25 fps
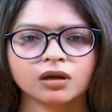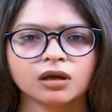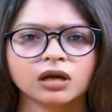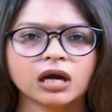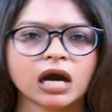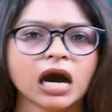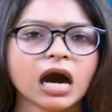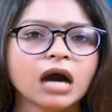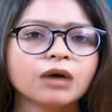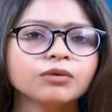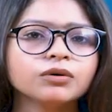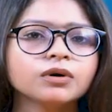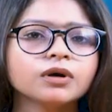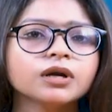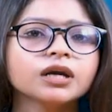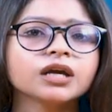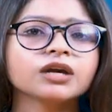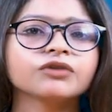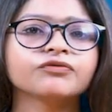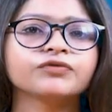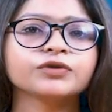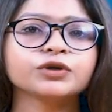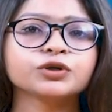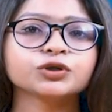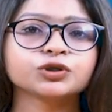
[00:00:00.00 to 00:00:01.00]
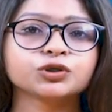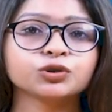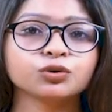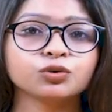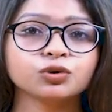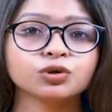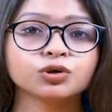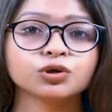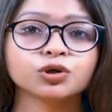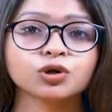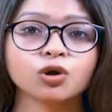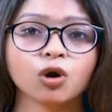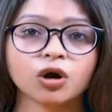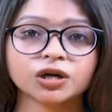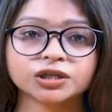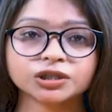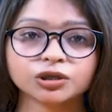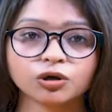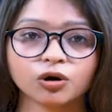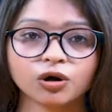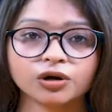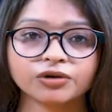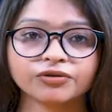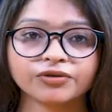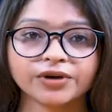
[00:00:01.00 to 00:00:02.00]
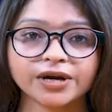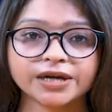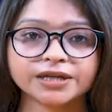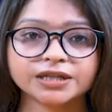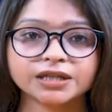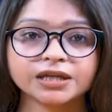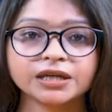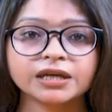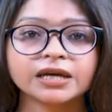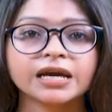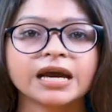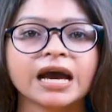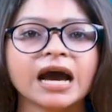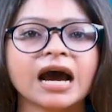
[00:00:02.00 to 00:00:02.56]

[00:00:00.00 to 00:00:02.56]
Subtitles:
However, if you do not already